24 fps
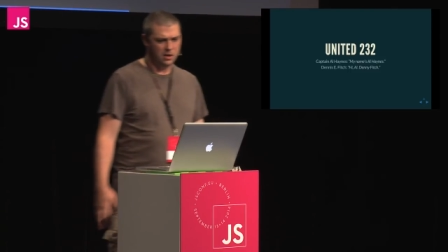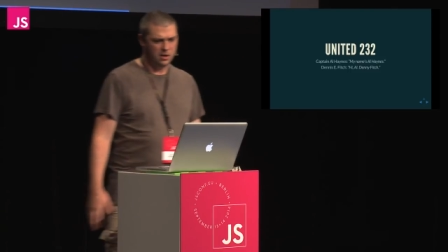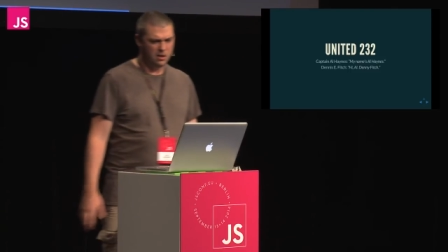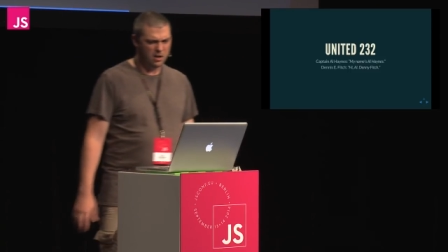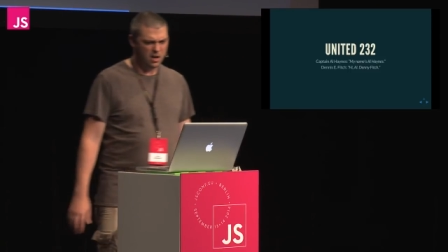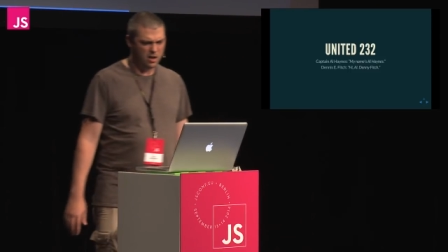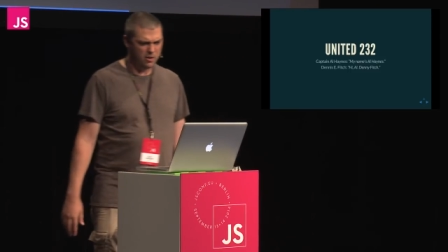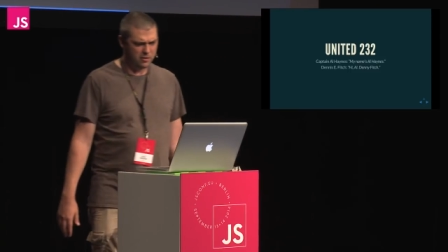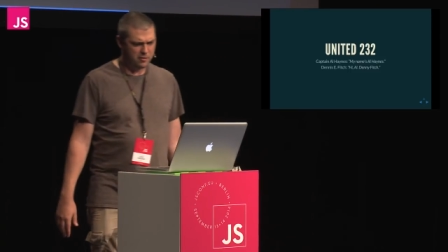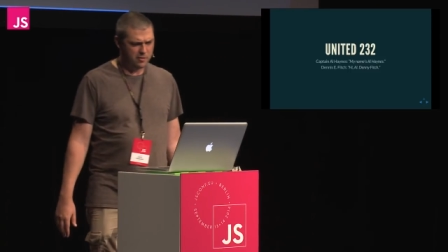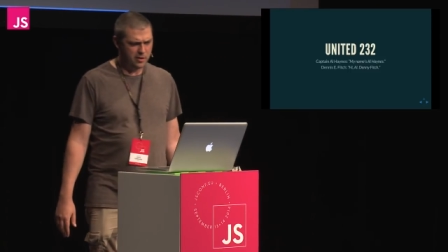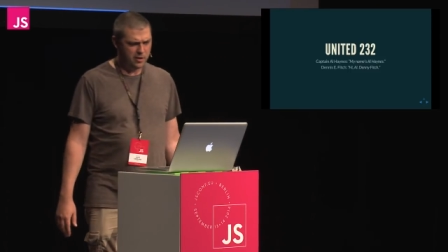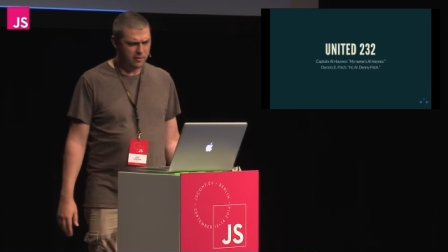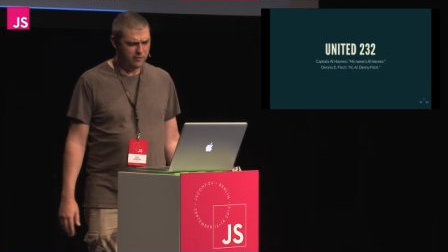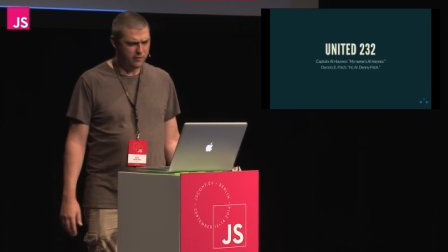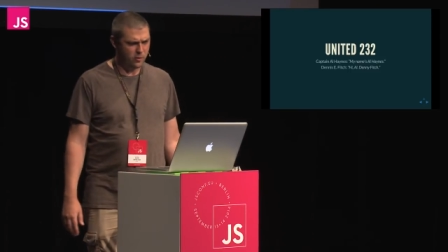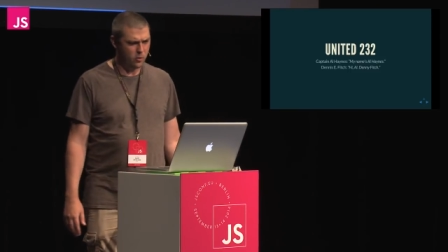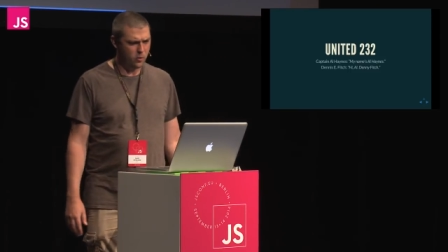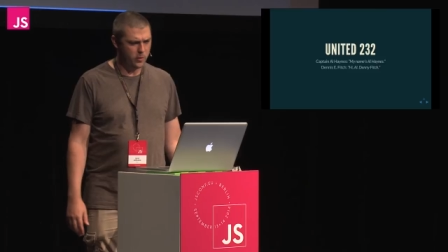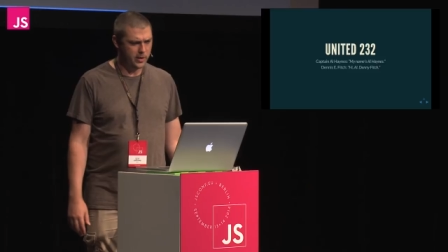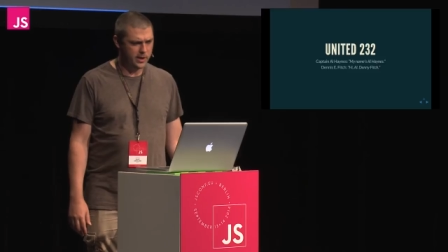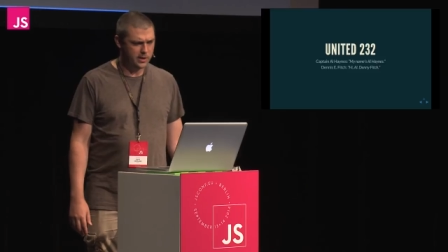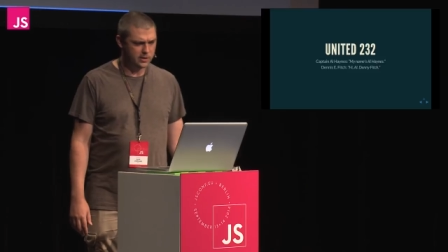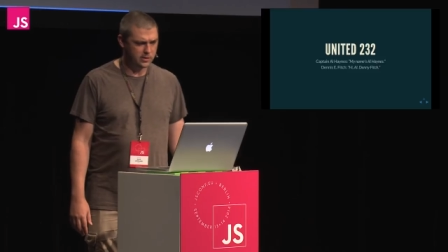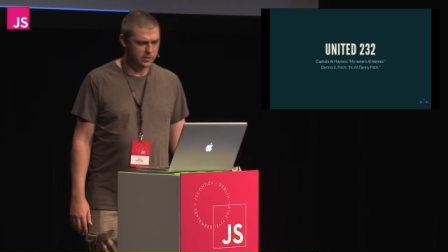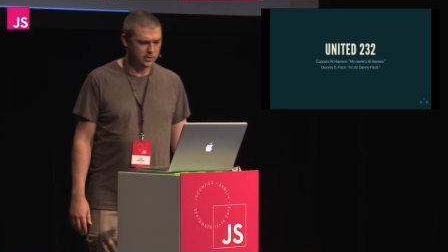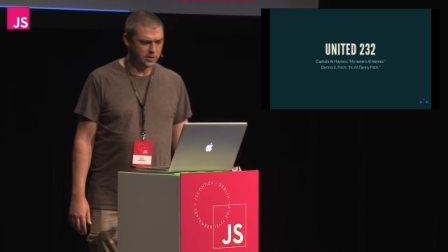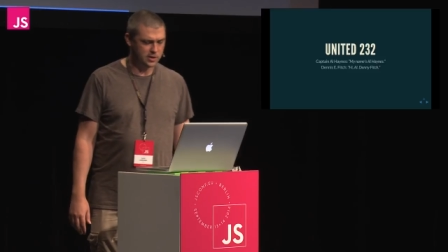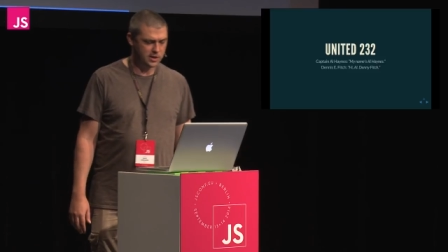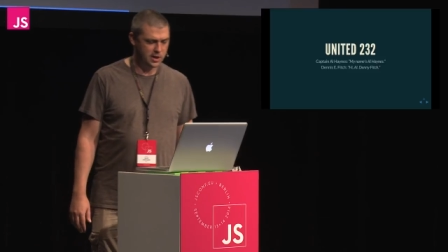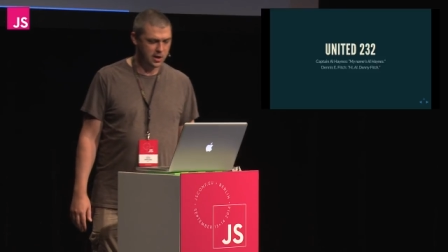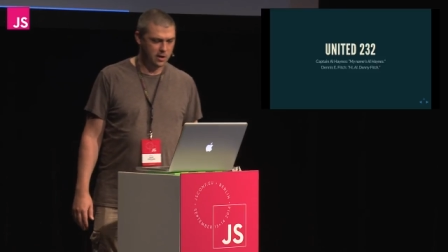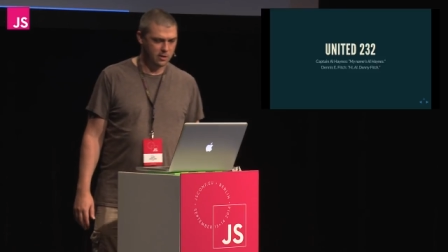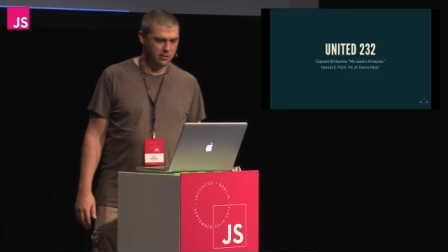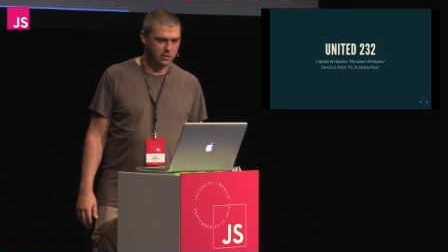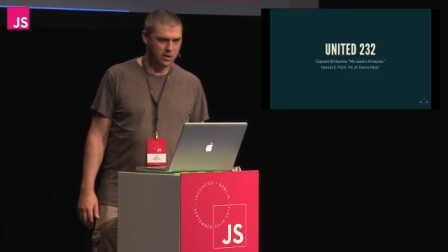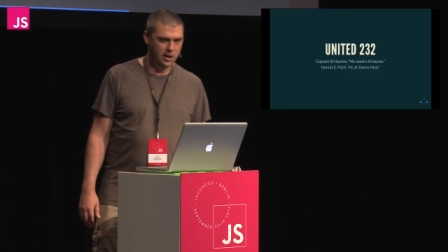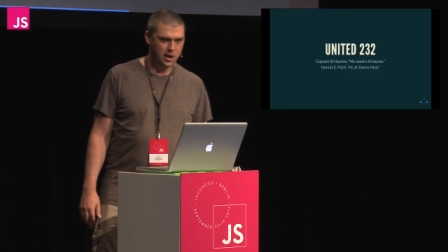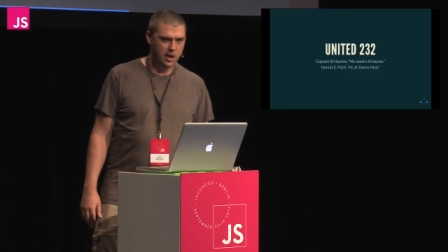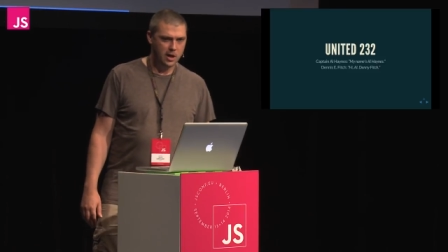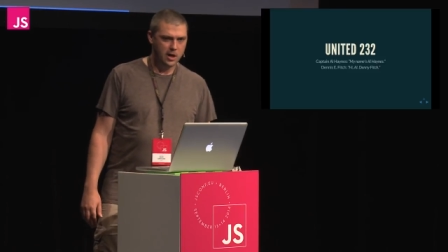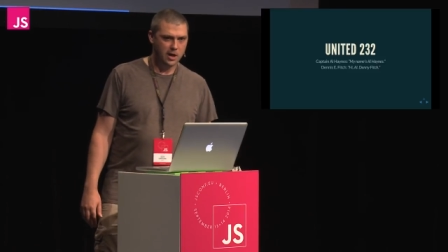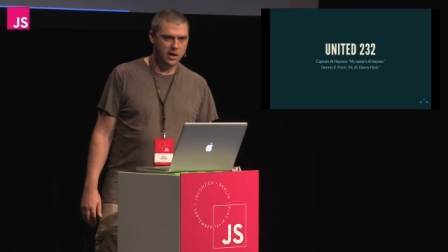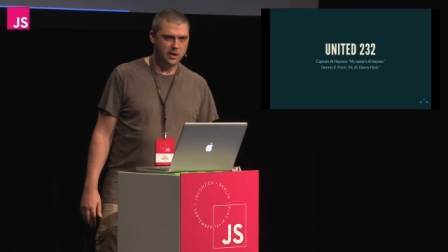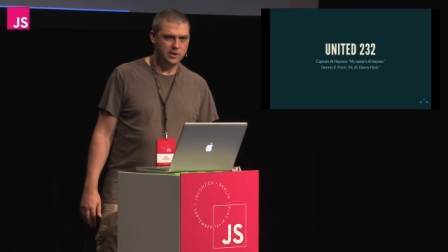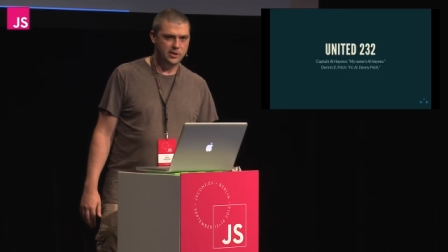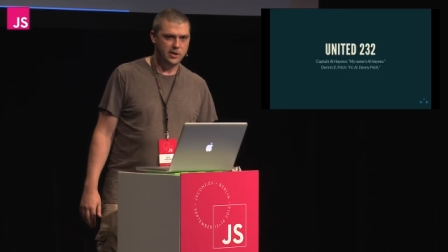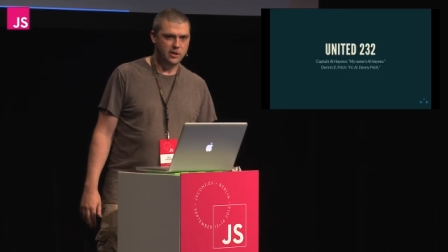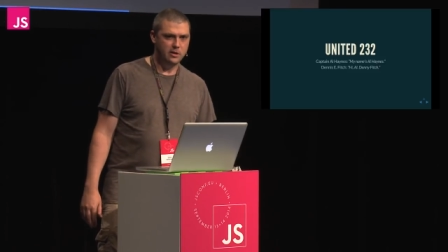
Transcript: oh, three or four weeks or so as